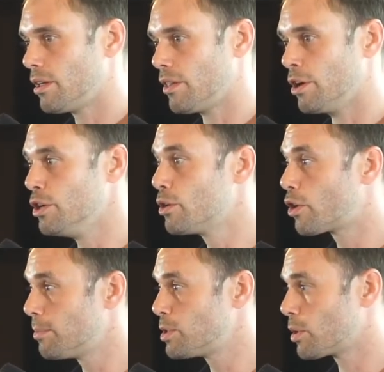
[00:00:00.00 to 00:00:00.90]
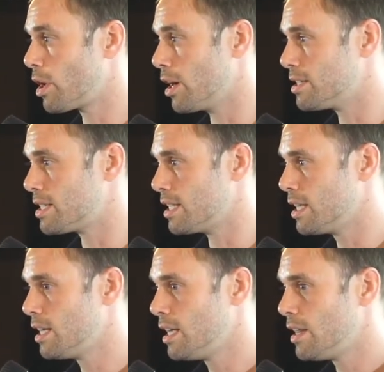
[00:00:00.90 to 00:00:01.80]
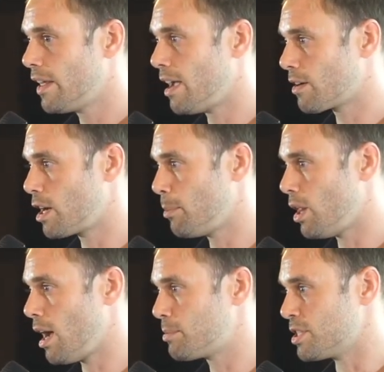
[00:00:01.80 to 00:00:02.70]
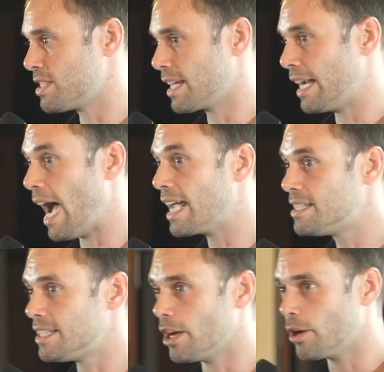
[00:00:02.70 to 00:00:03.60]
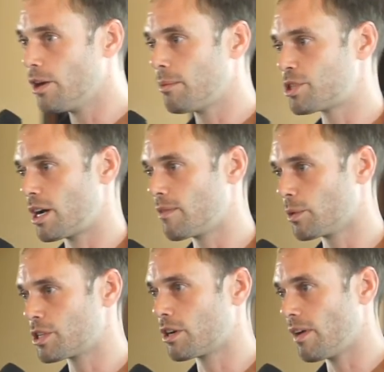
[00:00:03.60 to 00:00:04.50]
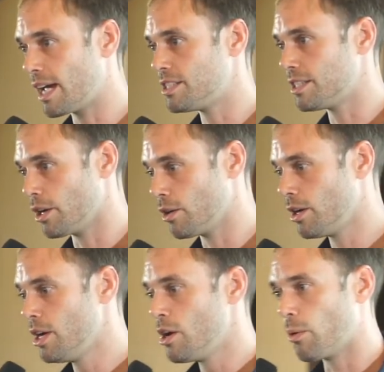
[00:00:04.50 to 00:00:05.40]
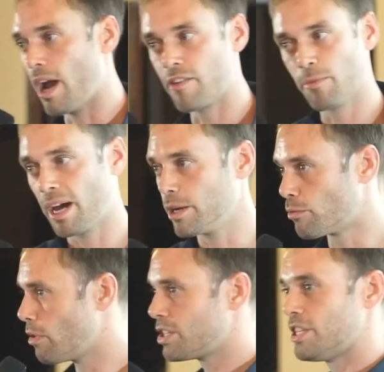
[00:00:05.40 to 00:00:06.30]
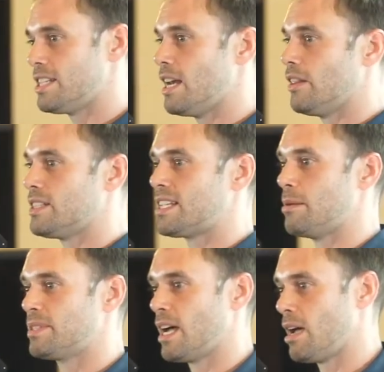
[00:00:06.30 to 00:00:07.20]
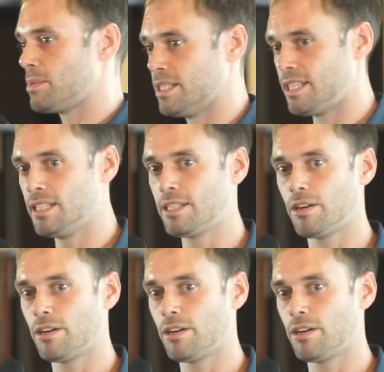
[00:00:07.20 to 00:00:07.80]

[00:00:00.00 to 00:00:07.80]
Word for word: their new cryptocurrency, they have a couple options. They can ICO. I'm sure everyone's heard of ICO, where everybody rushes in at the same times and sends